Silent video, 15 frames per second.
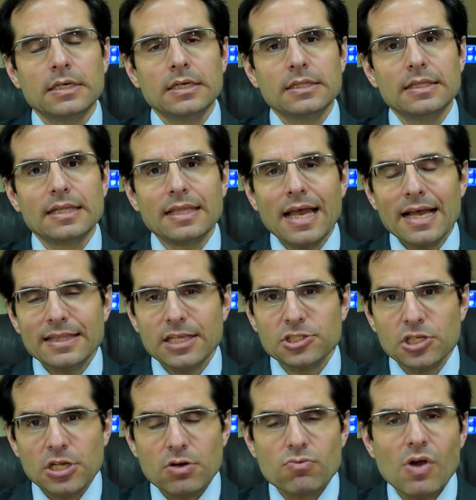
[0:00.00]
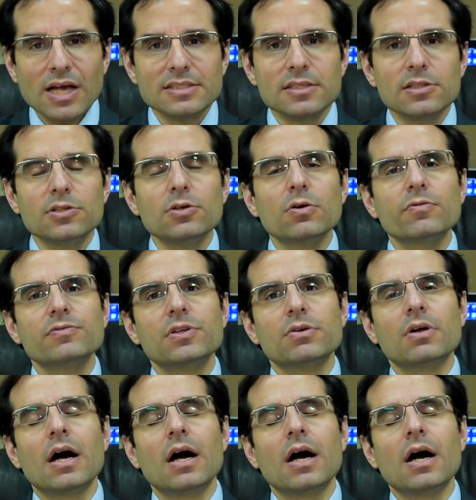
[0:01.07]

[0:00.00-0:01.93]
that had the generosity of their